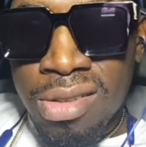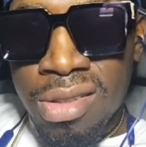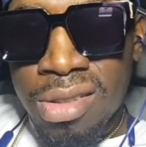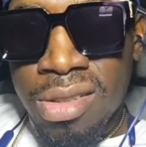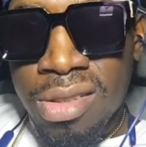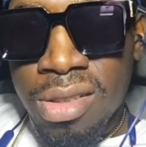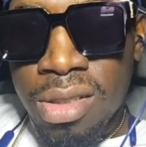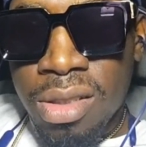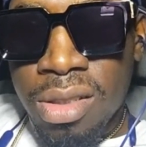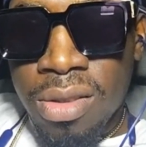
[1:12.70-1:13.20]

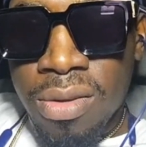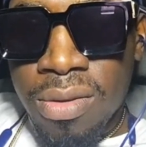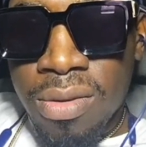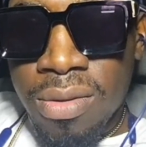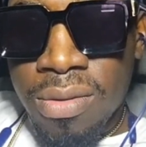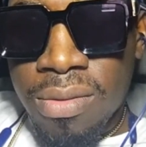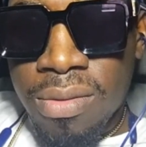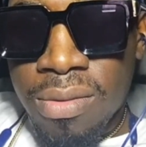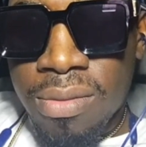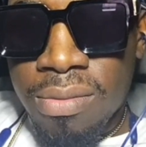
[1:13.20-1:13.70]

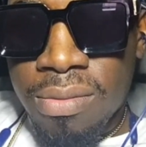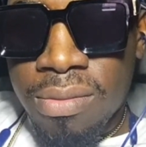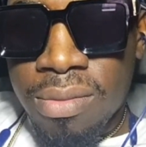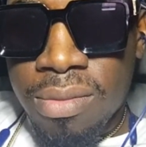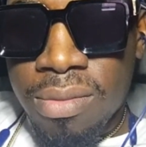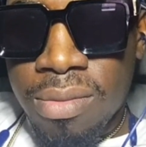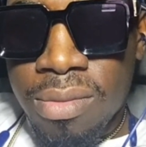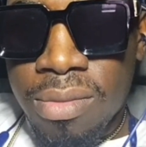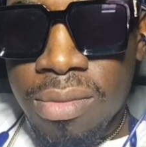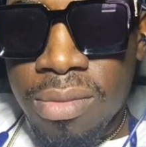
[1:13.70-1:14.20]

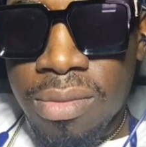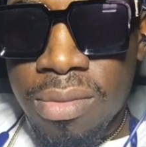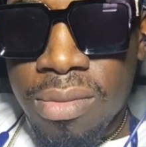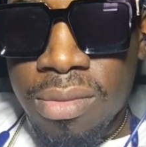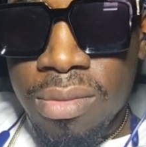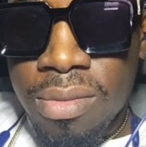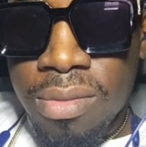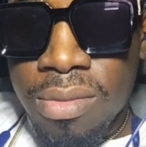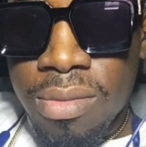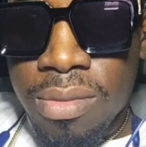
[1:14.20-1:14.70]

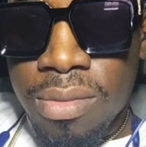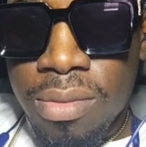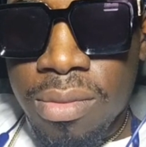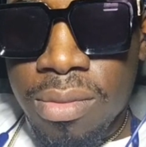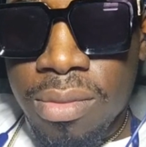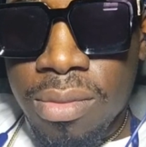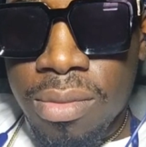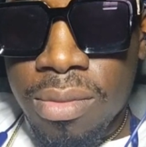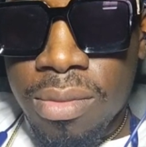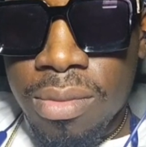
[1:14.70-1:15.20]

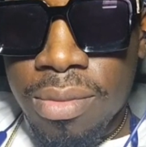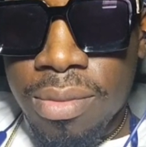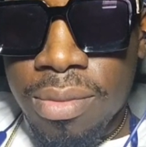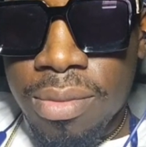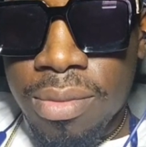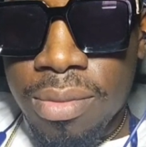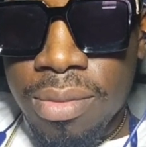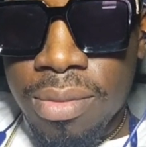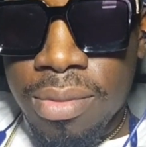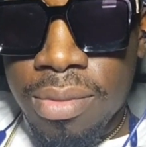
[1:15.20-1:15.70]

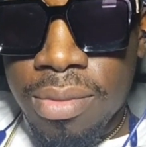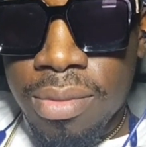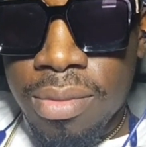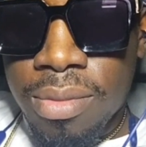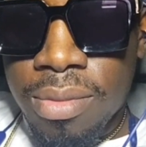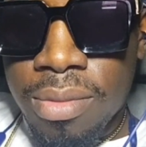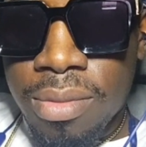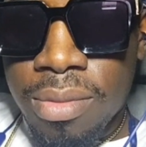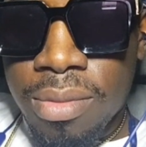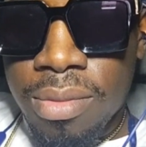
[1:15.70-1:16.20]

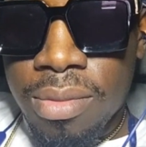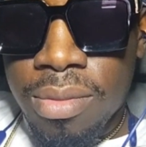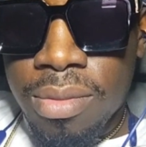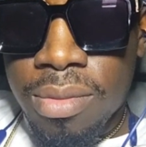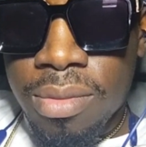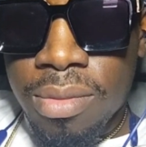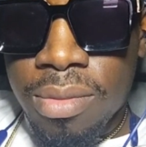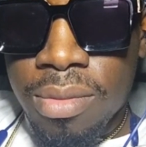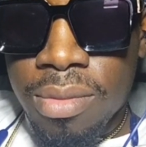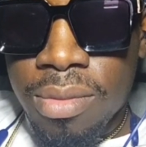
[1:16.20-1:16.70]

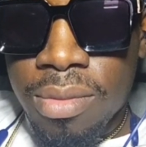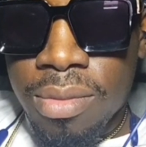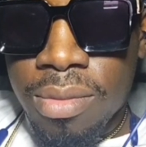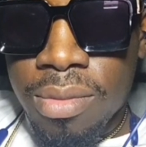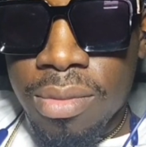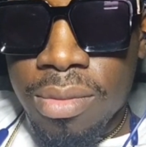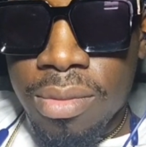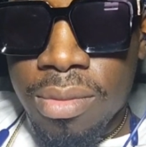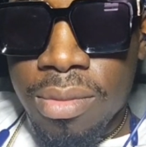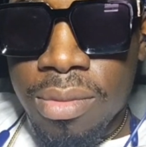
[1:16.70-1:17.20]

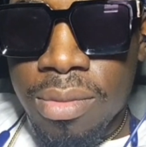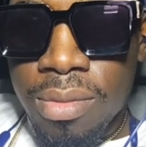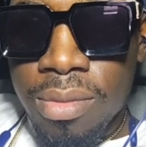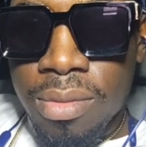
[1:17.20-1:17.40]
[no speech]